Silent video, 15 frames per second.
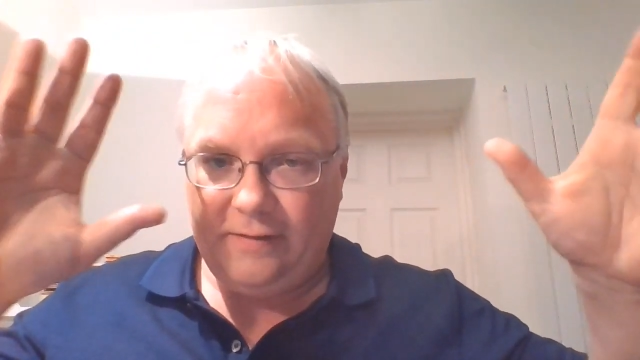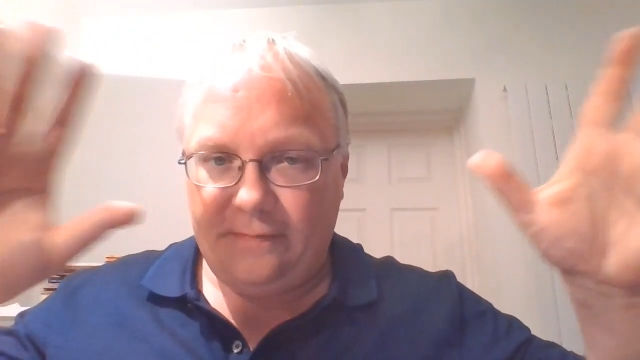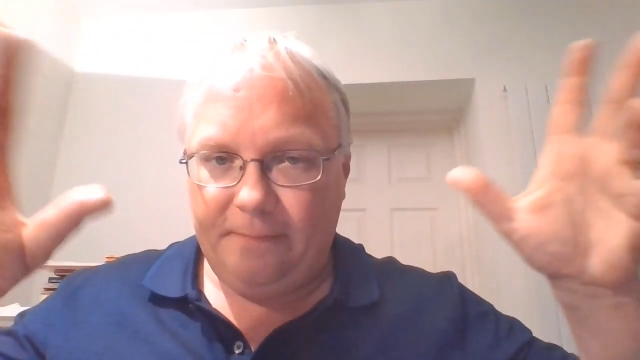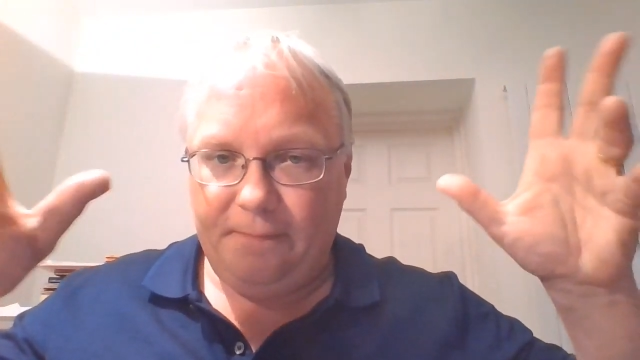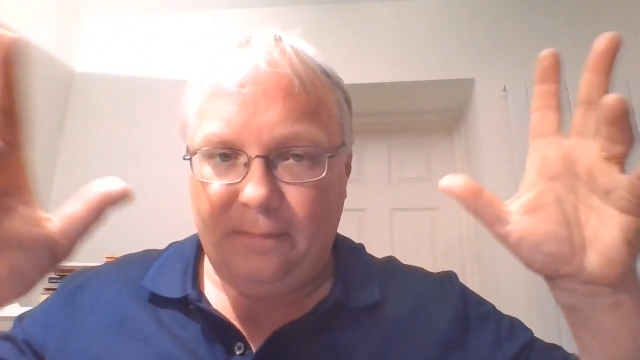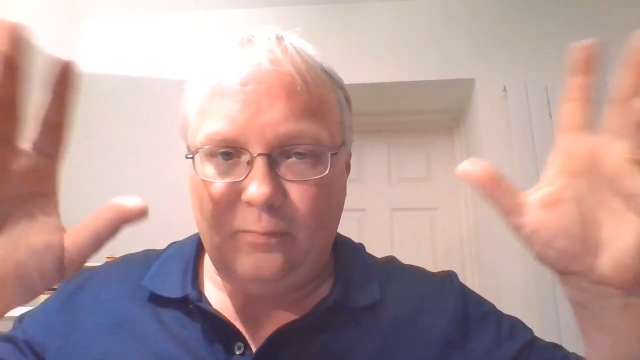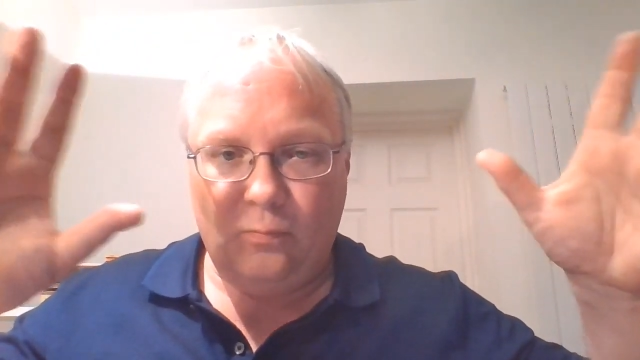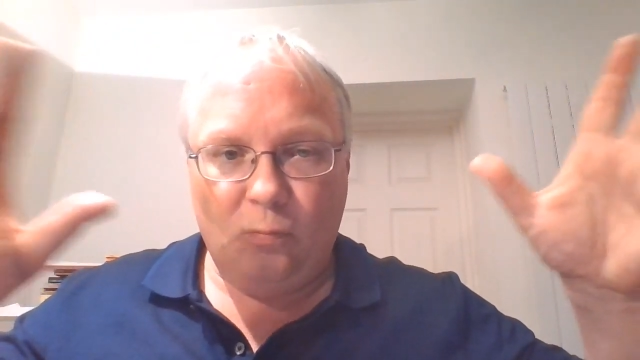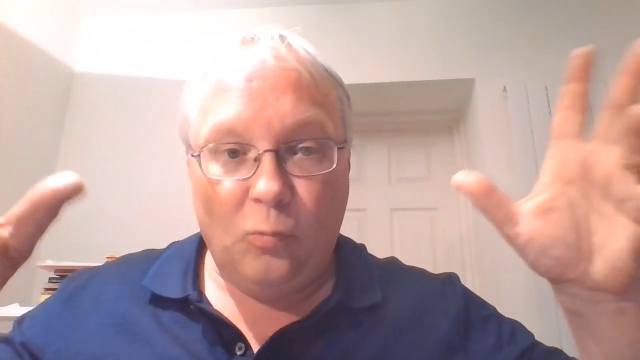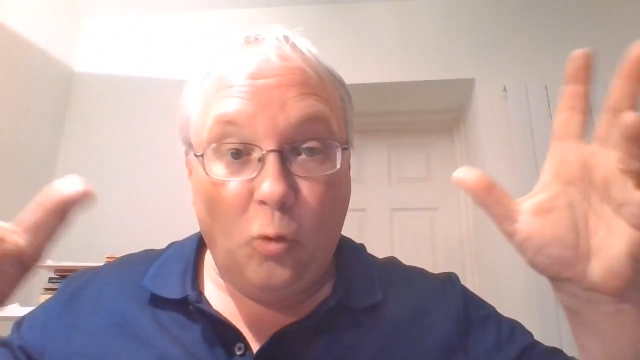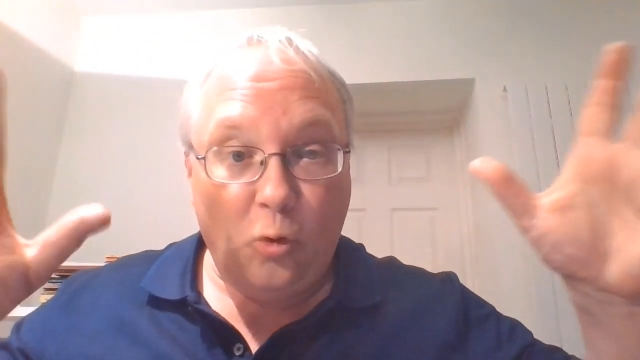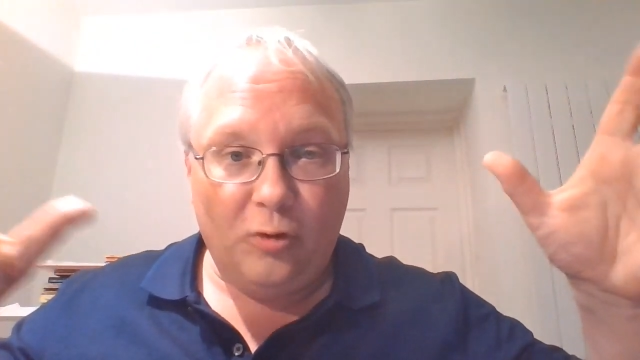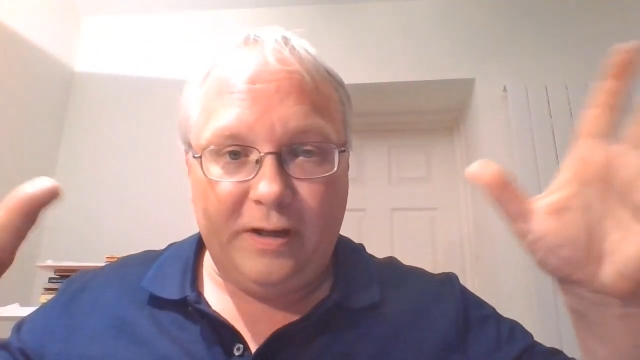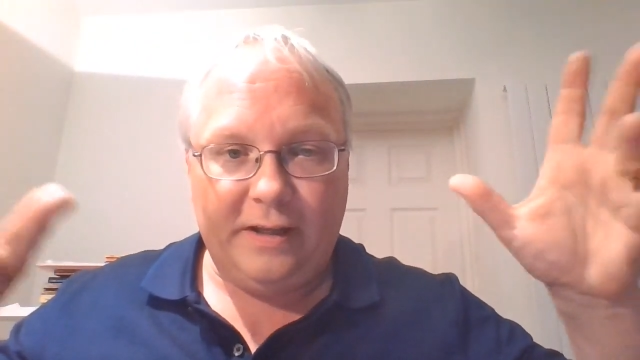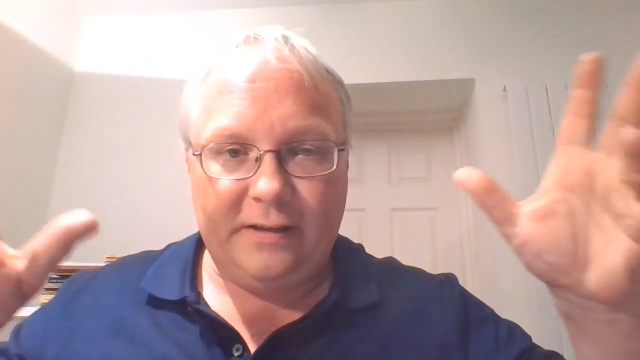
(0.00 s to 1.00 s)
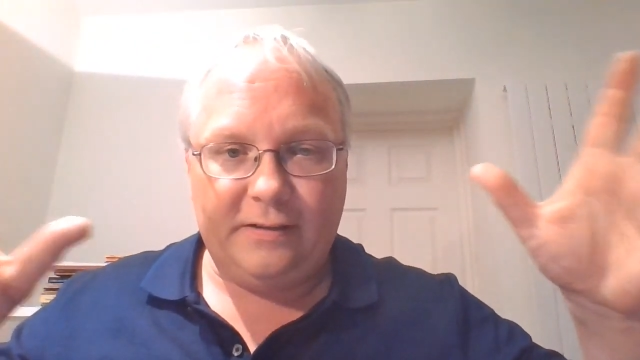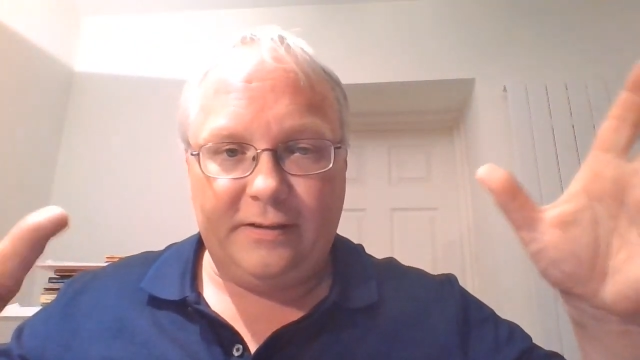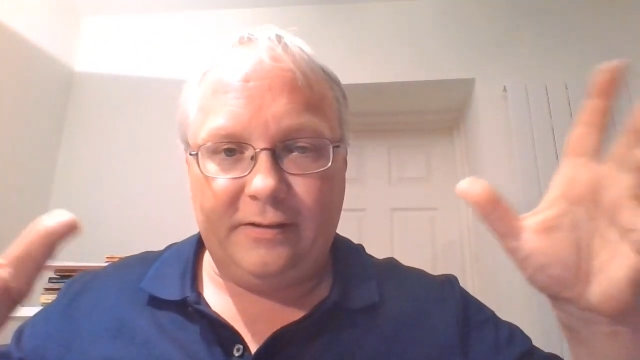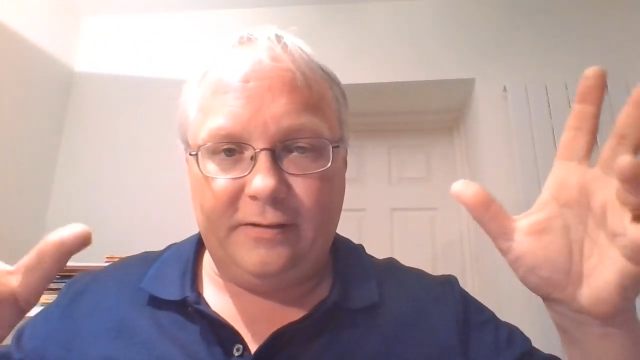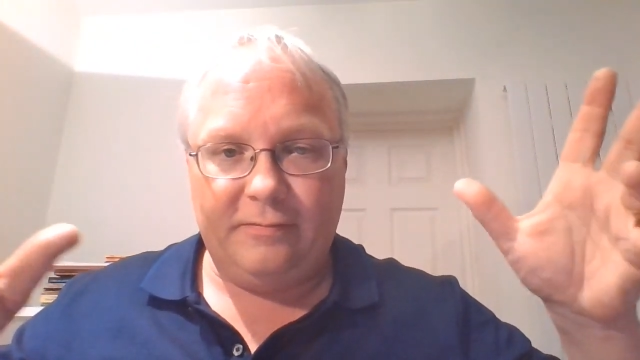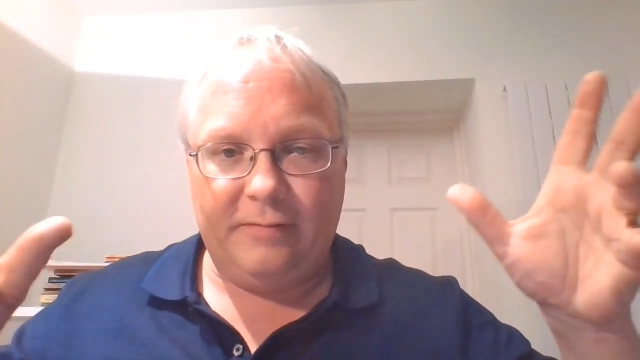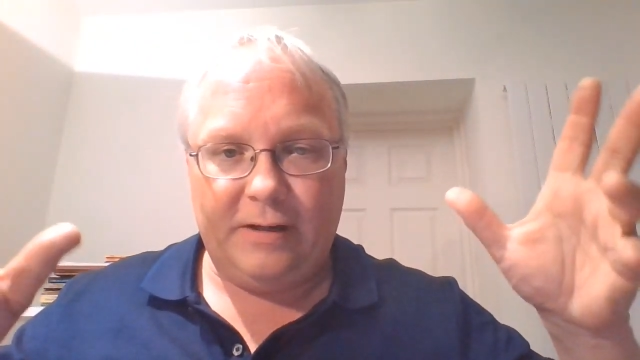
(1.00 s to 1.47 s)
of warnings
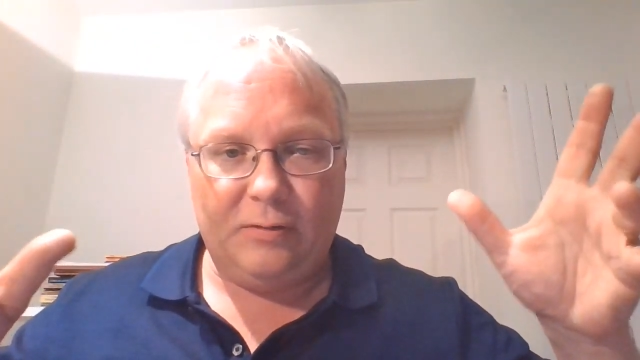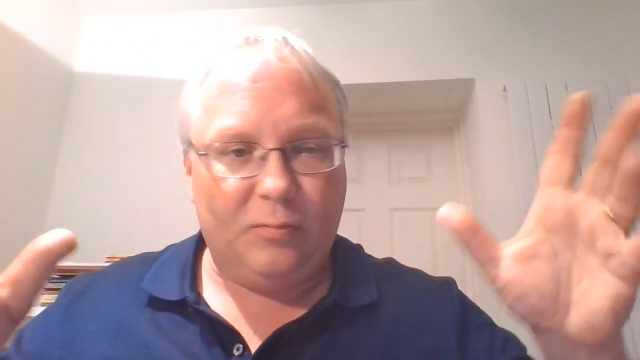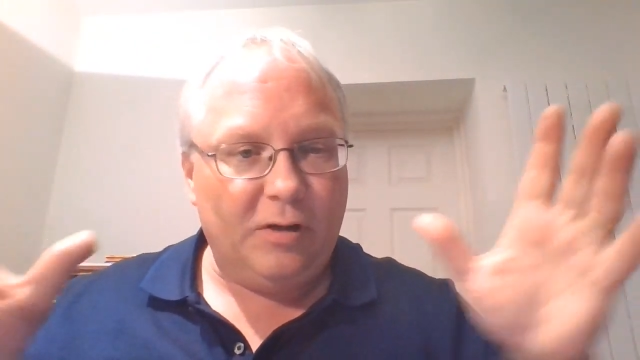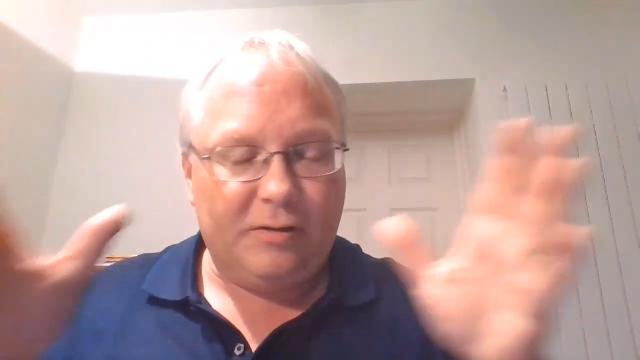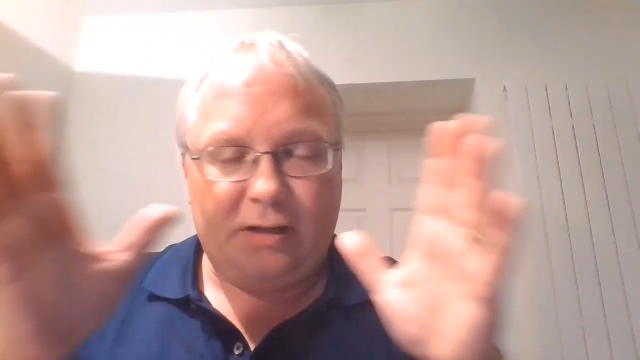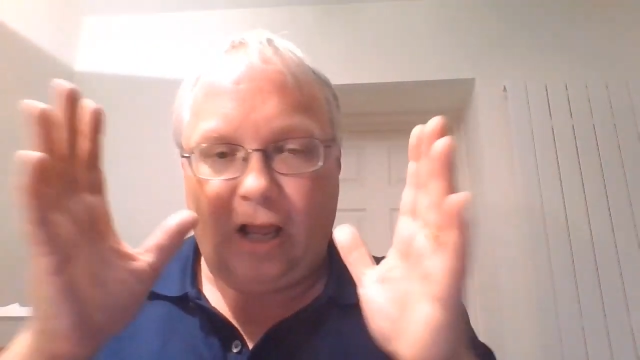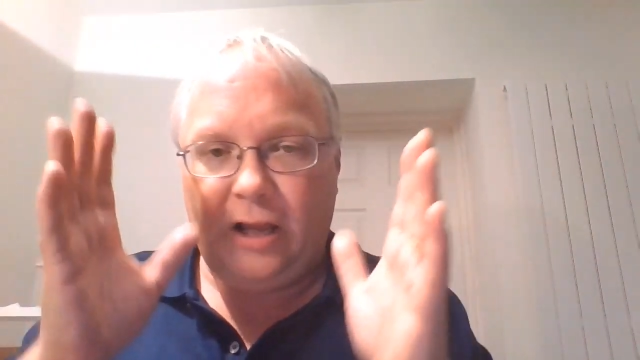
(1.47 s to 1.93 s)
around the world.